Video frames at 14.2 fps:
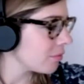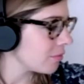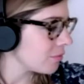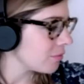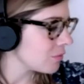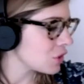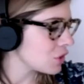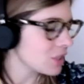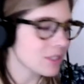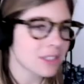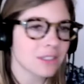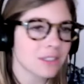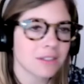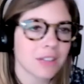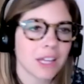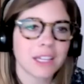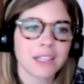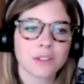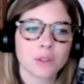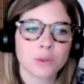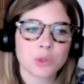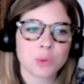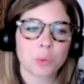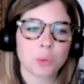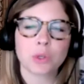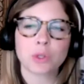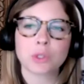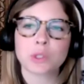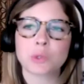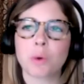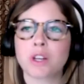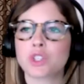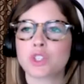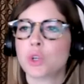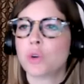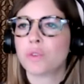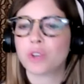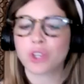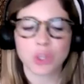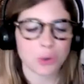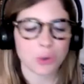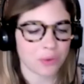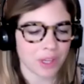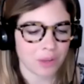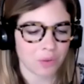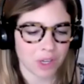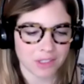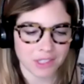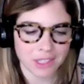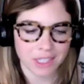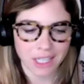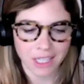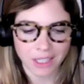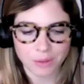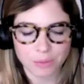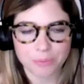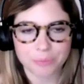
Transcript: And just letting those words wash over you if they resonate.